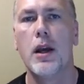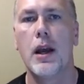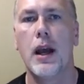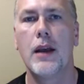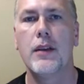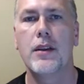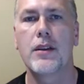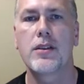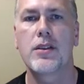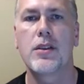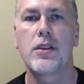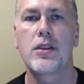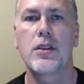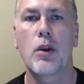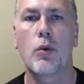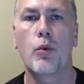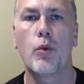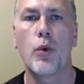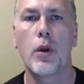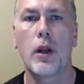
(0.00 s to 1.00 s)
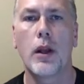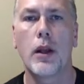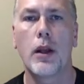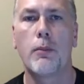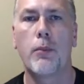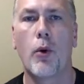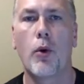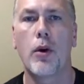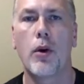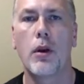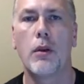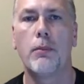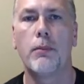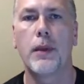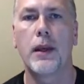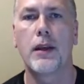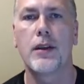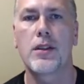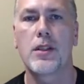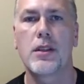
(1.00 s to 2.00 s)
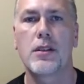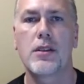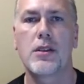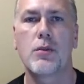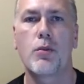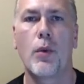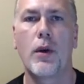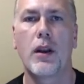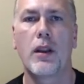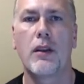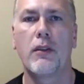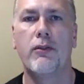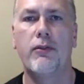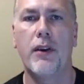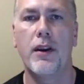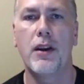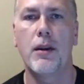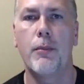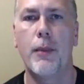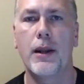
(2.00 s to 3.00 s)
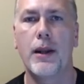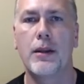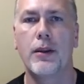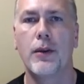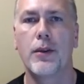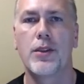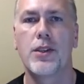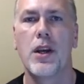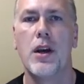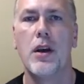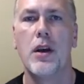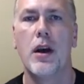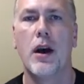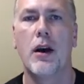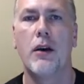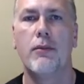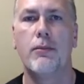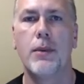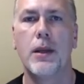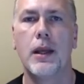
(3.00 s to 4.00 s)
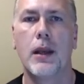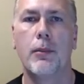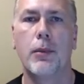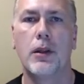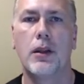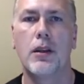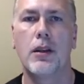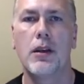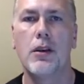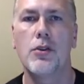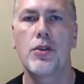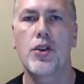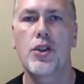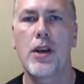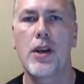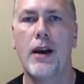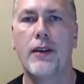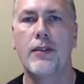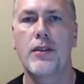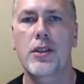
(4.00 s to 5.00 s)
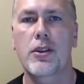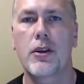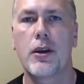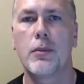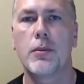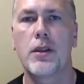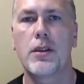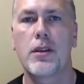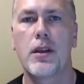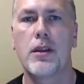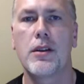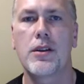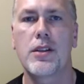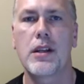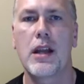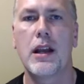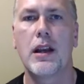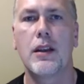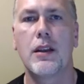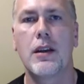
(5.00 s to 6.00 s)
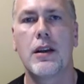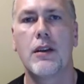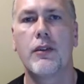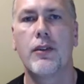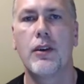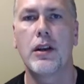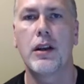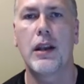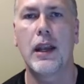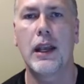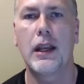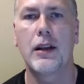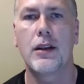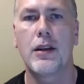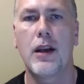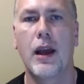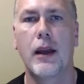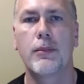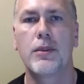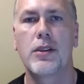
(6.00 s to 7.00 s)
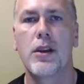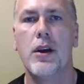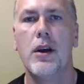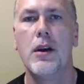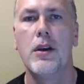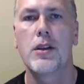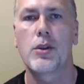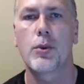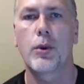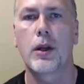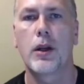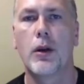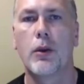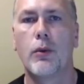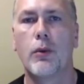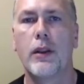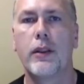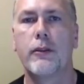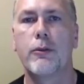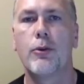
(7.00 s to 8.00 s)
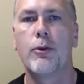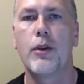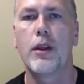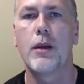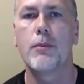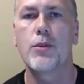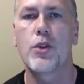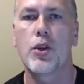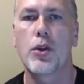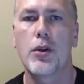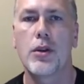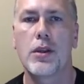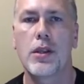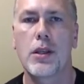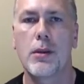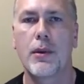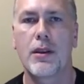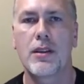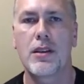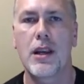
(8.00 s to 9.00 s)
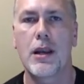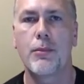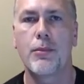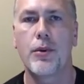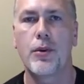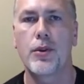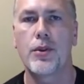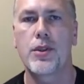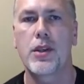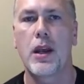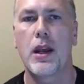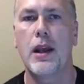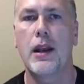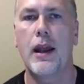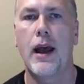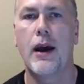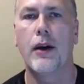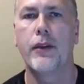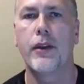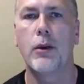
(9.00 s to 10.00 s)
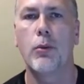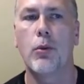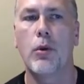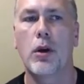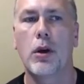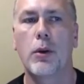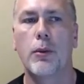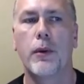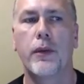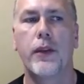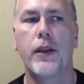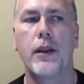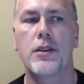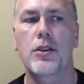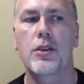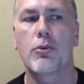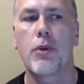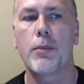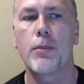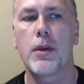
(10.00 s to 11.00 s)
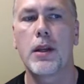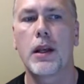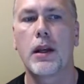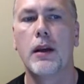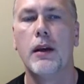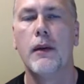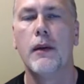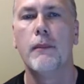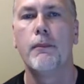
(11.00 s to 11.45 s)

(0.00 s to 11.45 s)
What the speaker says: And this is really important because this is one of the fundamentals of being able to use JavaScript is understanding the different data types. So we're going to run through them, show you some examples and how they work within scripting.